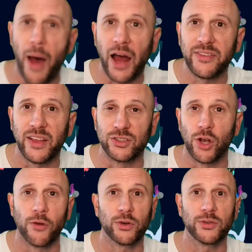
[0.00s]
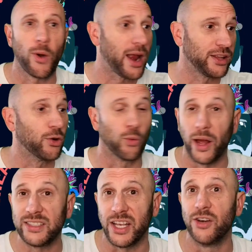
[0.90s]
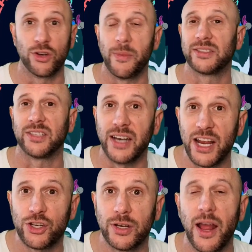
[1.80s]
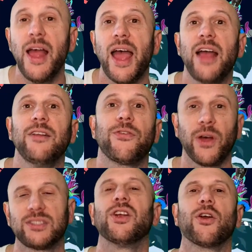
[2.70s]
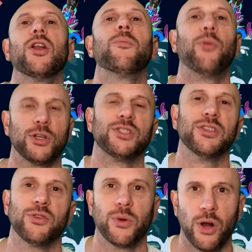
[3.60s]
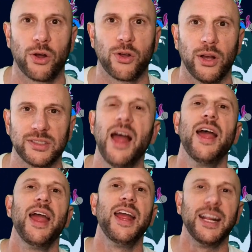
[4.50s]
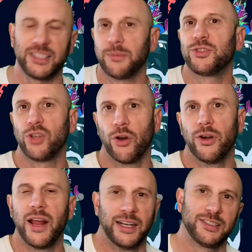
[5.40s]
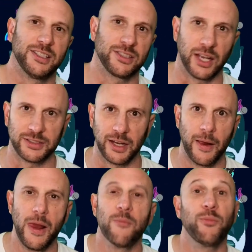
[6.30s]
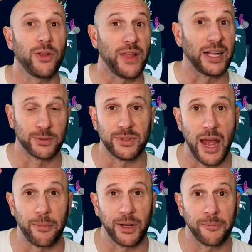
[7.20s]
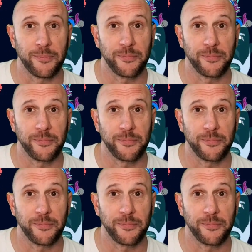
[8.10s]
body that is overriding your rights in your domestic nation, and thus they're going to push this through at all costs. It's absurd and it's disgusting, but that's what's happening.